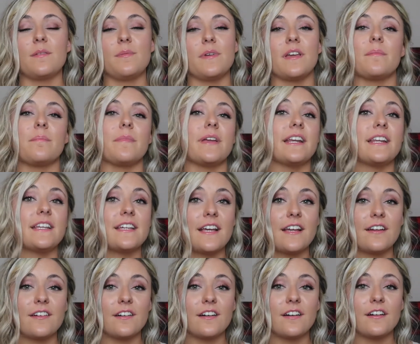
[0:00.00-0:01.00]
to be a
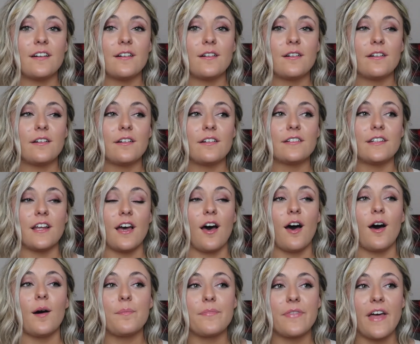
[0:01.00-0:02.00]
mediator to
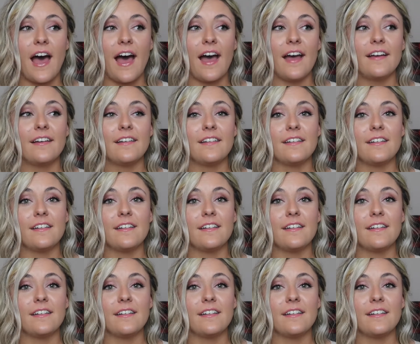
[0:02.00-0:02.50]
help that,